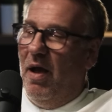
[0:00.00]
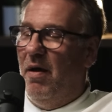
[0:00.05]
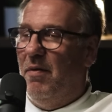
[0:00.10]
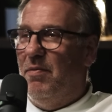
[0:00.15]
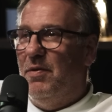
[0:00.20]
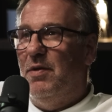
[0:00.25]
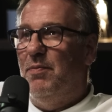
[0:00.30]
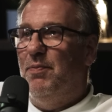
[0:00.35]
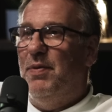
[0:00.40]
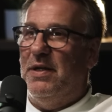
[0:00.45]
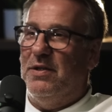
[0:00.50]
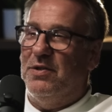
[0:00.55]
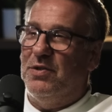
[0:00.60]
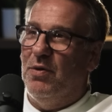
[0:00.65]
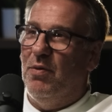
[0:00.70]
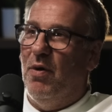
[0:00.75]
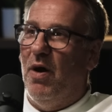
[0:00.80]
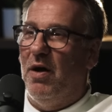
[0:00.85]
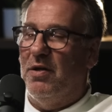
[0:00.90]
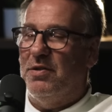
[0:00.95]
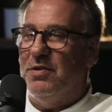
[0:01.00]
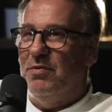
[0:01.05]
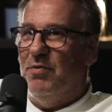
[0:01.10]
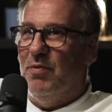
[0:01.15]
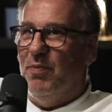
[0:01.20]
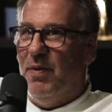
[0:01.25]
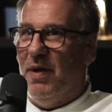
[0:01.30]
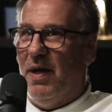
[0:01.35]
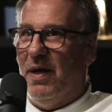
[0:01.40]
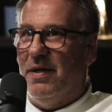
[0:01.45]
"Oh, well, you pick two
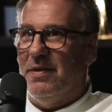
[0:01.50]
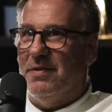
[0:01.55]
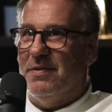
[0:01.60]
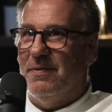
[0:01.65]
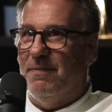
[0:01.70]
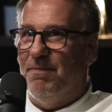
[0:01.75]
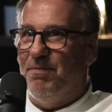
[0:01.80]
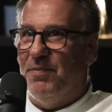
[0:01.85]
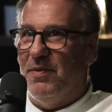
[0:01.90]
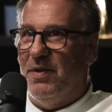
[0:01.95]
Arsenal players.